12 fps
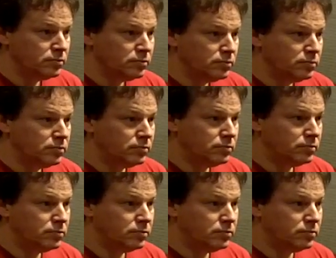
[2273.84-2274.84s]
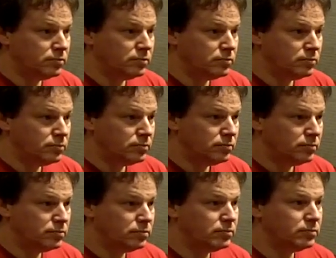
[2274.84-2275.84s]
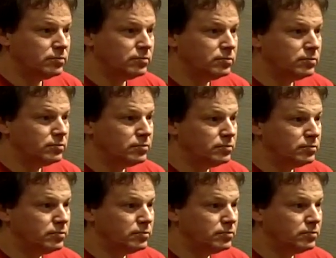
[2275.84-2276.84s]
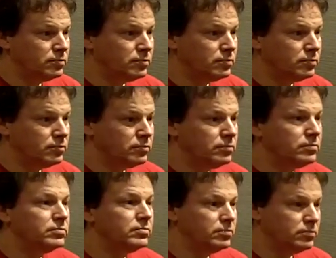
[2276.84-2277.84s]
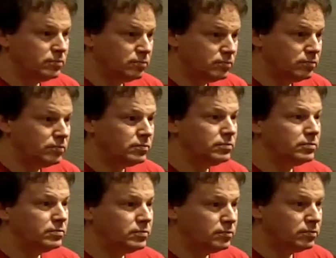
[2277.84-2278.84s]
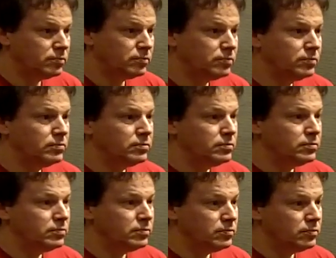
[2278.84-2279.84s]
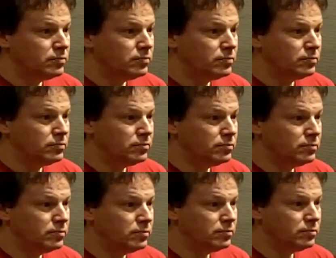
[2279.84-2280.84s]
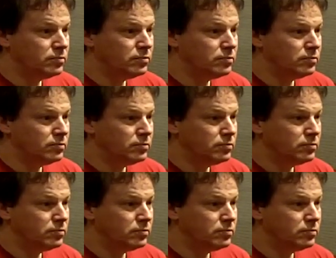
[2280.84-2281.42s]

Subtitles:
No words are spoken by the person on screen.